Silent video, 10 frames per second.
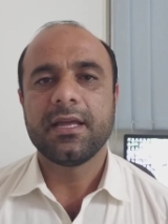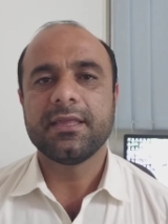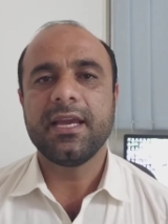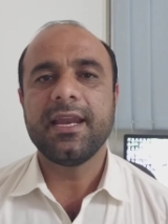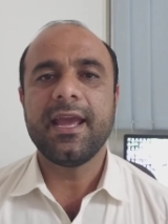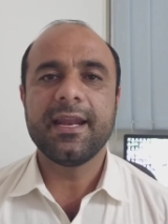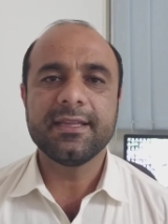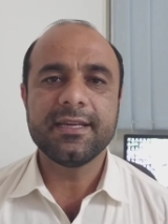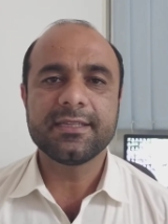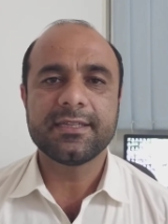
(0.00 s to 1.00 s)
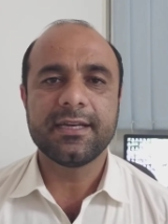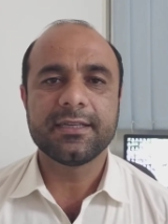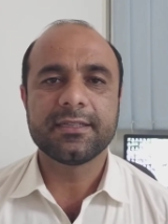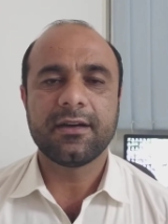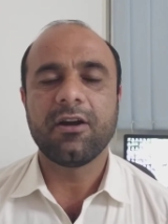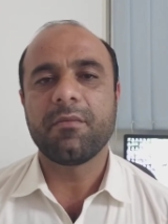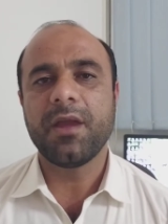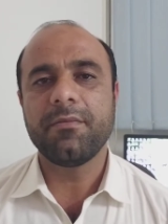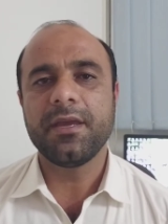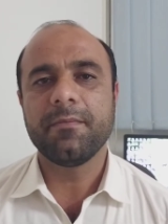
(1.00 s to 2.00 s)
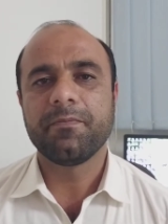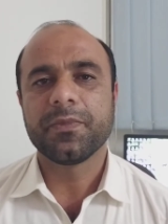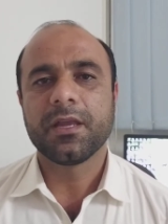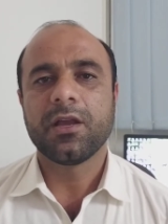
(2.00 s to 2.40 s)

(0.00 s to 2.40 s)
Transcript: then another state or maybe